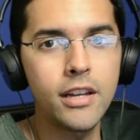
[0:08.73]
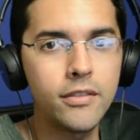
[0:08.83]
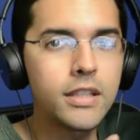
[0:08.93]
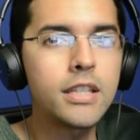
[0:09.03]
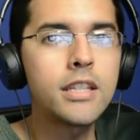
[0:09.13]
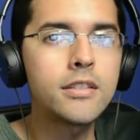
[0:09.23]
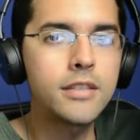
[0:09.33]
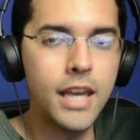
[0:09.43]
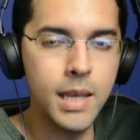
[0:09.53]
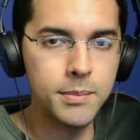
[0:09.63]
of the Ys
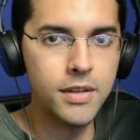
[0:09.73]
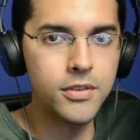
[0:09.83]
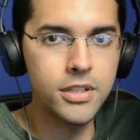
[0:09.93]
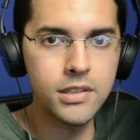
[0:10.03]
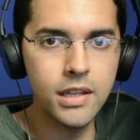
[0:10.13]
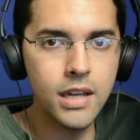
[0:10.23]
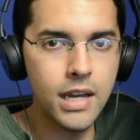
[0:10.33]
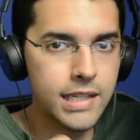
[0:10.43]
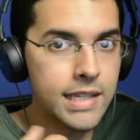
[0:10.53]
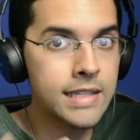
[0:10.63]
games ever since I
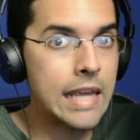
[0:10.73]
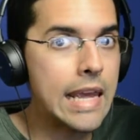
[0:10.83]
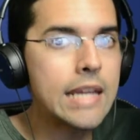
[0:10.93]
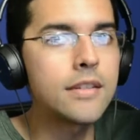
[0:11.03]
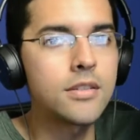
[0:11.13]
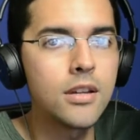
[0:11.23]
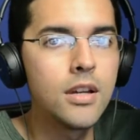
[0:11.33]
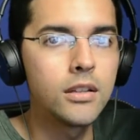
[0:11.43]
got Ys 8,